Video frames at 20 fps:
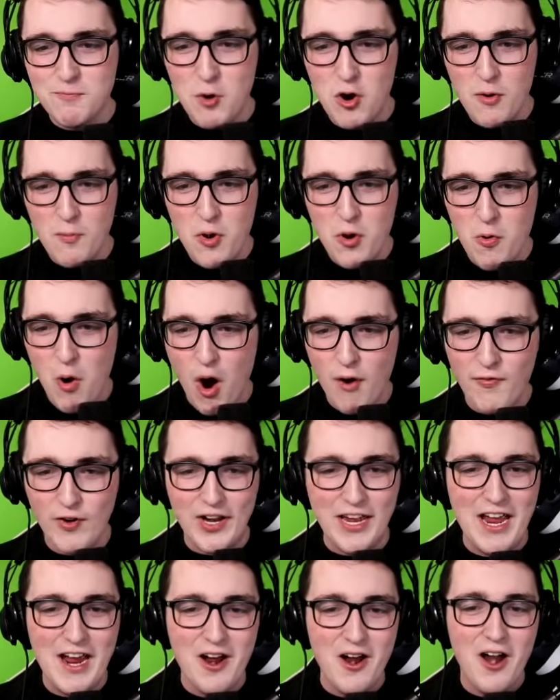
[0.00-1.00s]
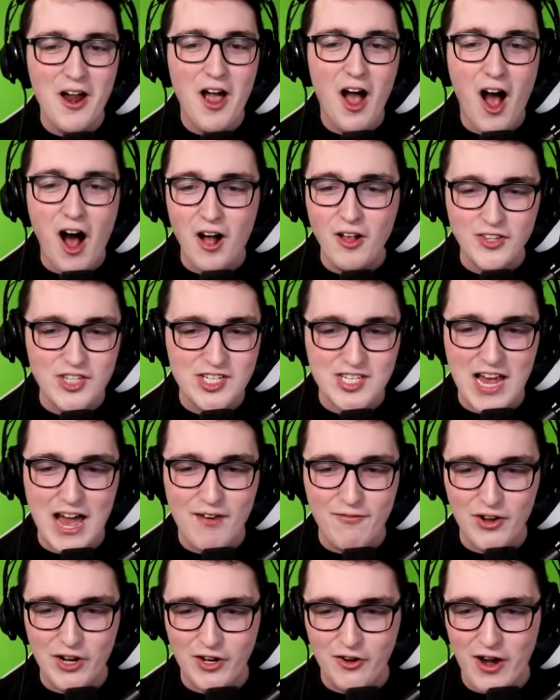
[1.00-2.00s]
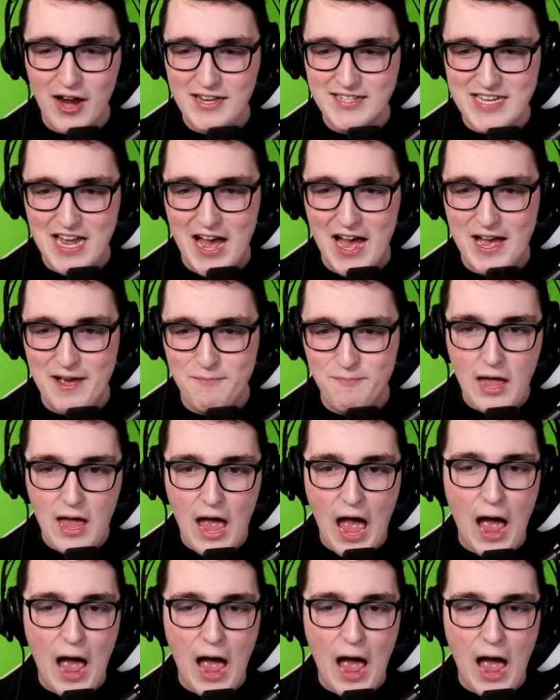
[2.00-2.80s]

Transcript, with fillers: Moo Moo over here, all just having a great time.